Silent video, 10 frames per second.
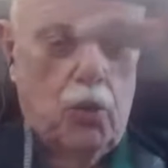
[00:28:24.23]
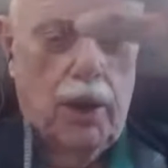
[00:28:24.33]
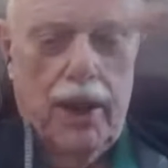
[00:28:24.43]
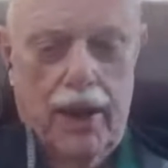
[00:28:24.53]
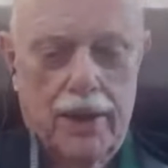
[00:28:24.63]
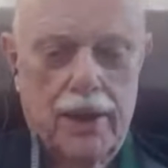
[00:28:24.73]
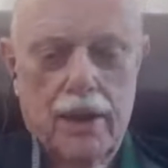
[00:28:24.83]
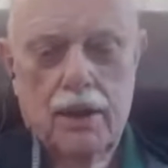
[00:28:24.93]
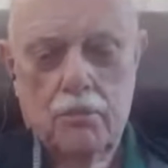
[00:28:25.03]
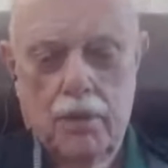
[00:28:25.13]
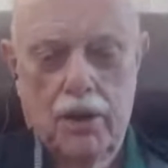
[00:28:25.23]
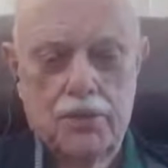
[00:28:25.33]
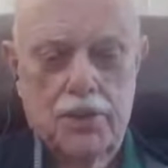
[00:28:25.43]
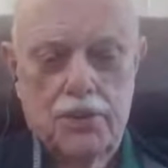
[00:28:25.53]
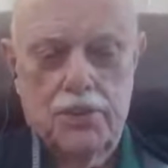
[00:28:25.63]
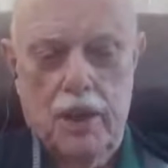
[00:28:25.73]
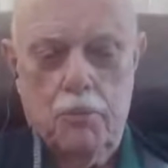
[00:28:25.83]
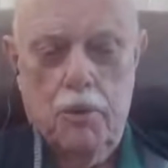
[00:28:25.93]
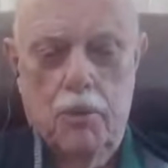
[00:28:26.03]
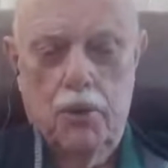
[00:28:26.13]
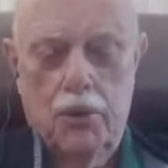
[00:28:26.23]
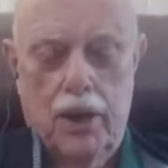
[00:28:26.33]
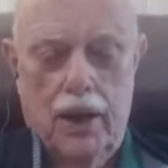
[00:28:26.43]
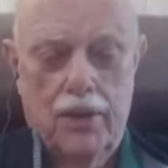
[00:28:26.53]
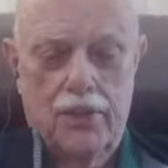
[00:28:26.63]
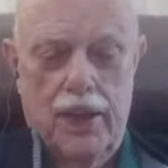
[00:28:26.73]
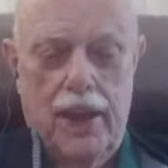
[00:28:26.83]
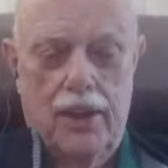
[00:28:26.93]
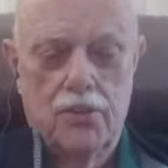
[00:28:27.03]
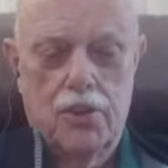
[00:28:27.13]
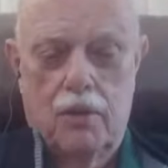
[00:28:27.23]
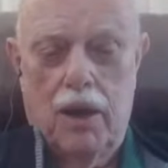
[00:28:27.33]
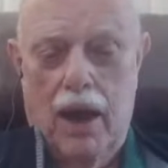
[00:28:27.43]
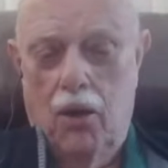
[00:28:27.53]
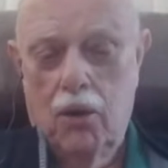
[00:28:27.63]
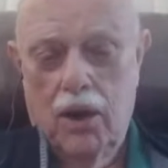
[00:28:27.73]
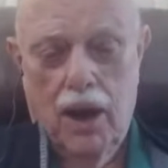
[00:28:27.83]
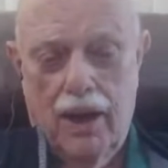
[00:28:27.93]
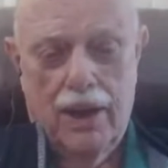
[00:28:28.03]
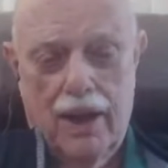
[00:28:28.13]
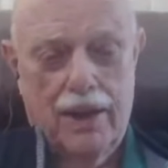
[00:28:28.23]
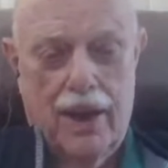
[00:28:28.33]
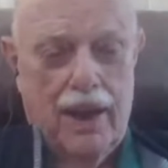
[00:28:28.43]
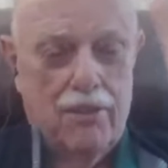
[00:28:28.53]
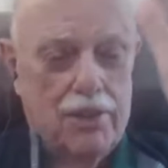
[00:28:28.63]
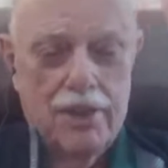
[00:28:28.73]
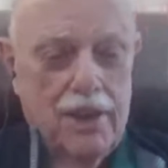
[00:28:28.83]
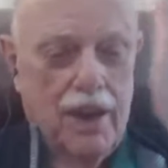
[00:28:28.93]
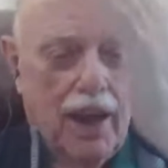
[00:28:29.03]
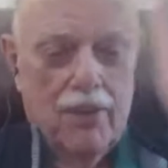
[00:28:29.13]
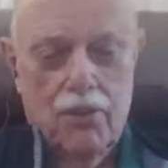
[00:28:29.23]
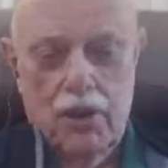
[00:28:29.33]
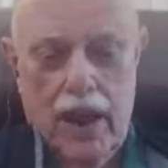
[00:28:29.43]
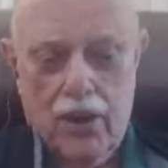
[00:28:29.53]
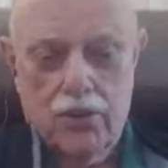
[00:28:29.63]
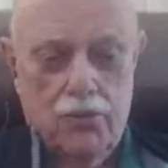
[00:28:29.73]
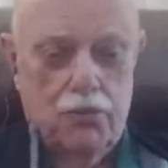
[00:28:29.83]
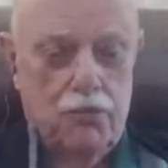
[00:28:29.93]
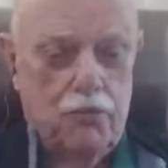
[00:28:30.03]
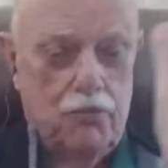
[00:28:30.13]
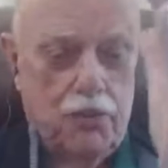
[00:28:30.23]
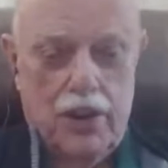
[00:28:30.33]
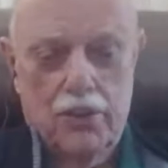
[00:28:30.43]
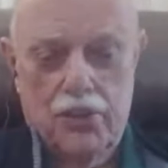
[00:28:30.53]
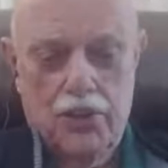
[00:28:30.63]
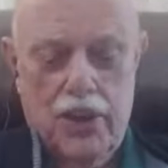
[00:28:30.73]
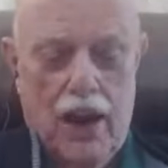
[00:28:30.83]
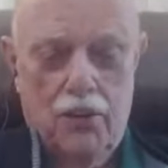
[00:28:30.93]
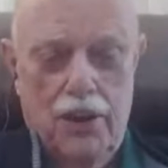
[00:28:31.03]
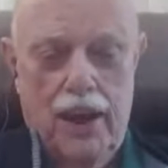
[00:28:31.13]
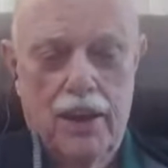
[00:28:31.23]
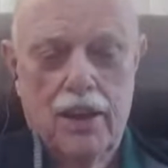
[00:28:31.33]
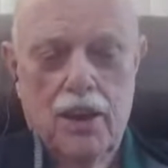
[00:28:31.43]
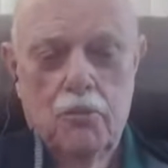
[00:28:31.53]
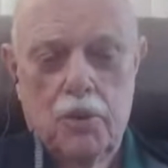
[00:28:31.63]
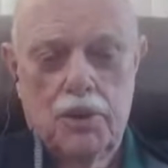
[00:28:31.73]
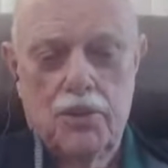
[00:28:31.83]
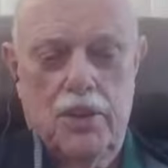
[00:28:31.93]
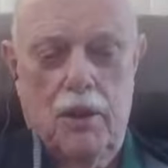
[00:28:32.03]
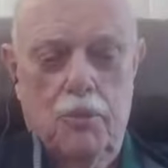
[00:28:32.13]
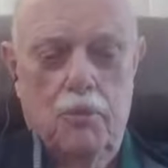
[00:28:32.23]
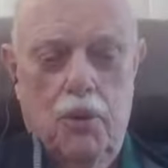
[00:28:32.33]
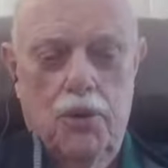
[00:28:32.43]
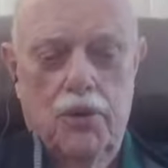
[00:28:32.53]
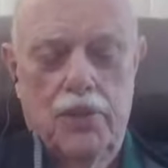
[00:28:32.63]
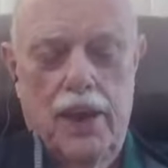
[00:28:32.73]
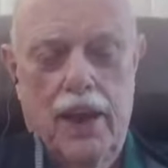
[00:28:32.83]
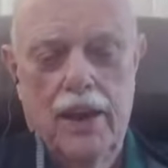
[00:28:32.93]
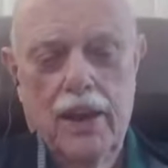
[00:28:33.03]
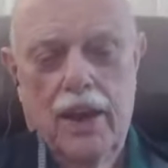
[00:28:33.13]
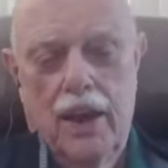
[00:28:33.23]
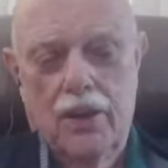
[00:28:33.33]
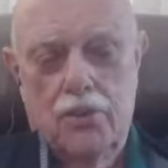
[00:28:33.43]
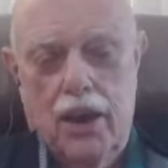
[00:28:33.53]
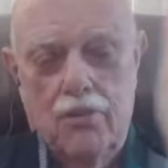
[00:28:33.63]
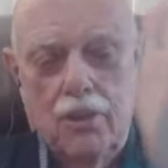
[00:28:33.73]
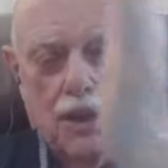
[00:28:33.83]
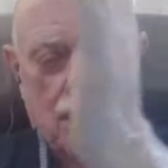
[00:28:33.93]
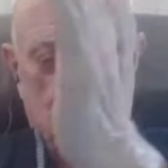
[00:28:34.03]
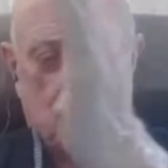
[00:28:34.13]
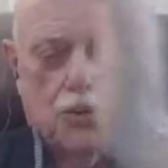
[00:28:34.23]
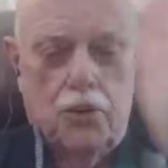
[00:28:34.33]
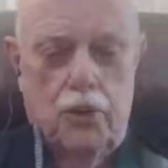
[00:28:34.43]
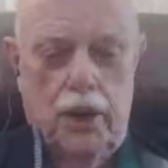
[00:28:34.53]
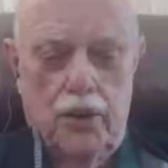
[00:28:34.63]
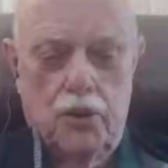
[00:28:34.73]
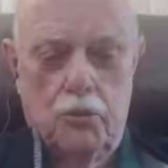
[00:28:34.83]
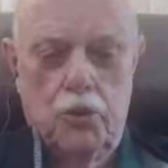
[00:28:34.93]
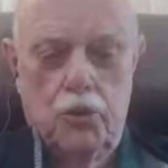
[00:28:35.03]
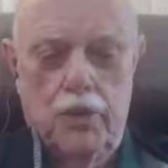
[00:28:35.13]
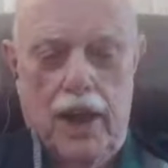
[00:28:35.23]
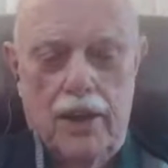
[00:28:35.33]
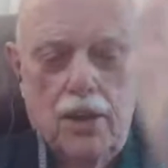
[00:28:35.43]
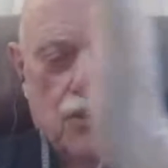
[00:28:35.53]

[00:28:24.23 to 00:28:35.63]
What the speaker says: at one end. Mount this stepper motor out at the end somehow. I haven't actually figured this out yet. Put the stepper motor at the end and drive a lead screw in to move that